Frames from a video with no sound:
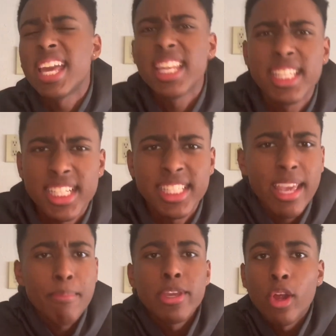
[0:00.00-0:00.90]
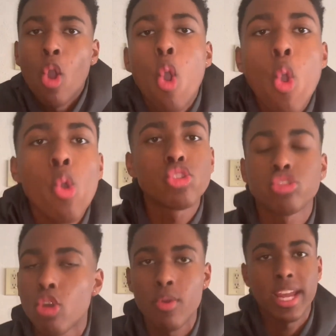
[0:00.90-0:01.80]
And he just tell me the whole
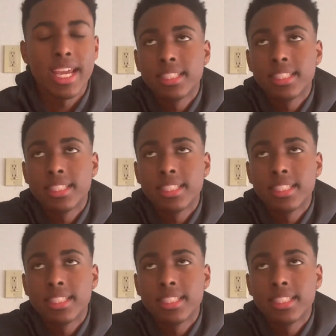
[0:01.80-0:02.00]
story.